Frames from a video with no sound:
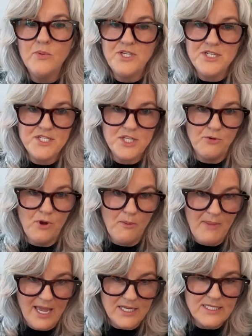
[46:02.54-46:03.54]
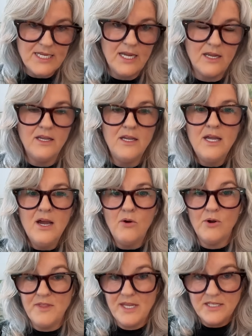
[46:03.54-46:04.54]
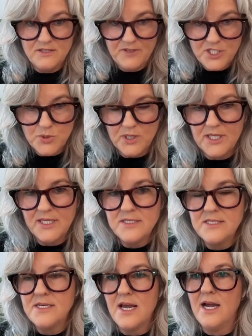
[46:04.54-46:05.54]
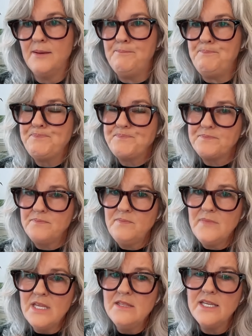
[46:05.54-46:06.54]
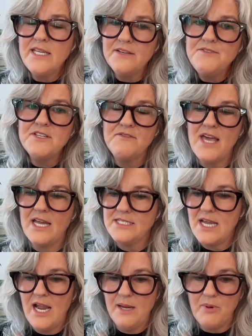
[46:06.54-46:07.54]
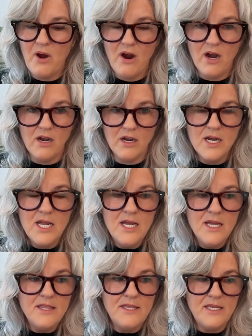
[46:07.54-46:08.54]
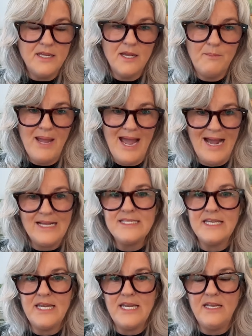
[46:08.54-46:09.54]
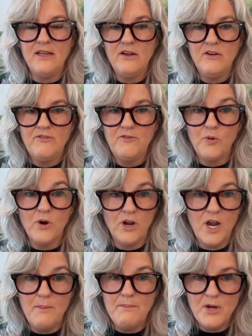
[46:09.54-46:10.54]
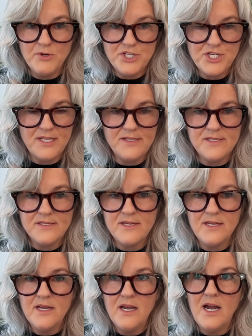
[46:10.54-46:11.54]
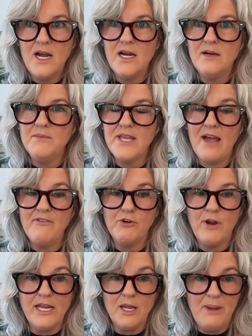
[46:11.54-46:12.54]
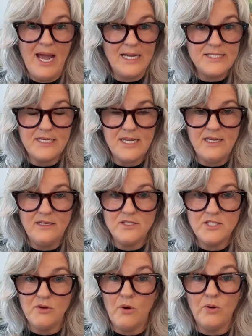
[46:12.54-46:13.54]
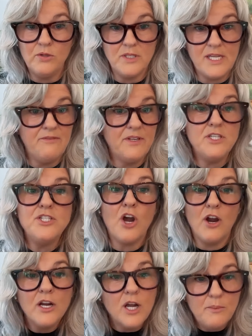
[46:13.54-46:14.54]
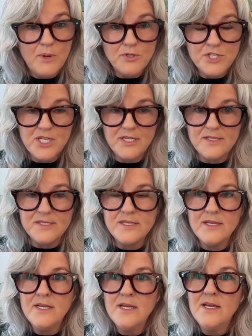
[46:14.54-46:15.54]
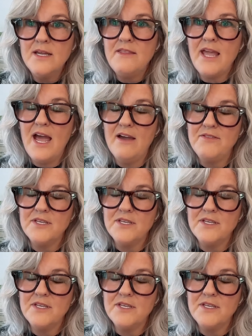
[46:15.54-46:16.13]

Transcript: four, which is the romantic or the individualist. Um, the gifts of that type are the capacity for emotions um, they have a great capacity to hold even dark emotions.